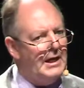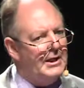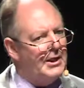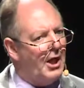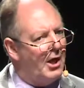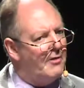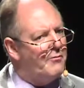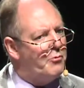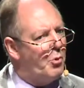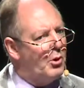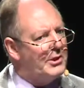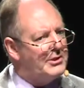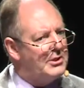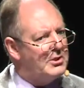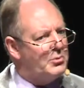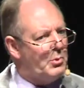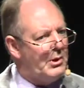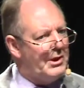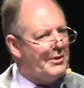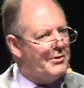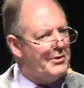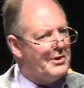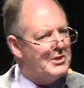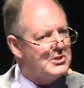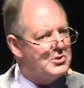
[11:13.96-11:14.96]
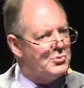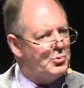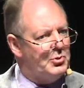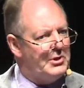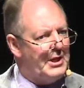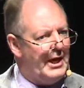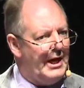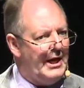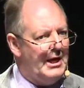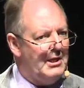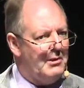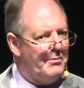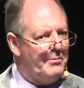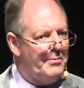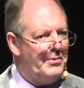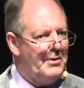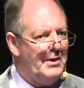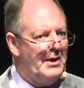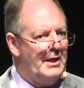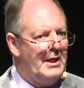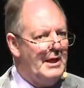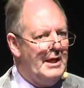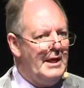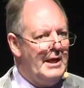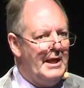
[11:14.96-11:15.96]
And I've wondered whether this would help
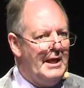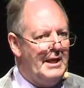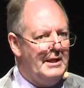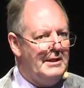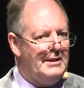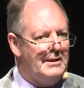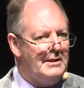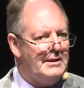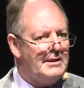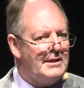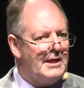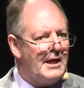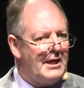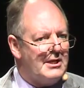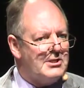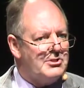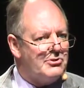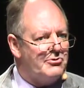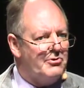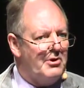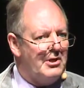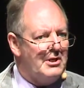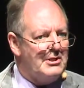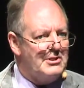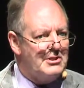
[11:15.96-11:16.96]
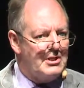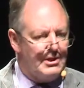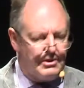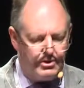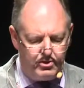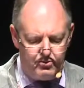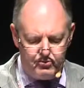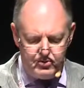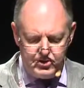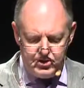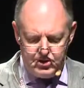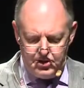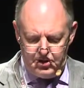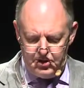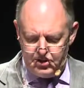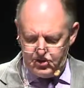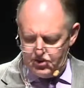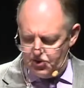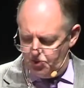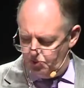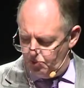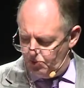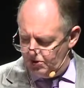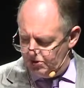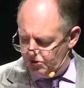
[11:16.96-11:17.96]
in categorizing the
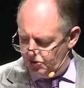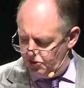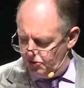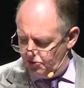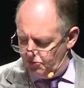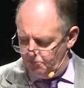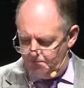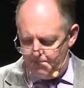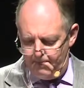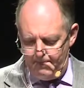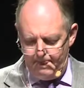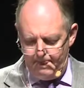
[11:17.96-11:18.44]
research that we do.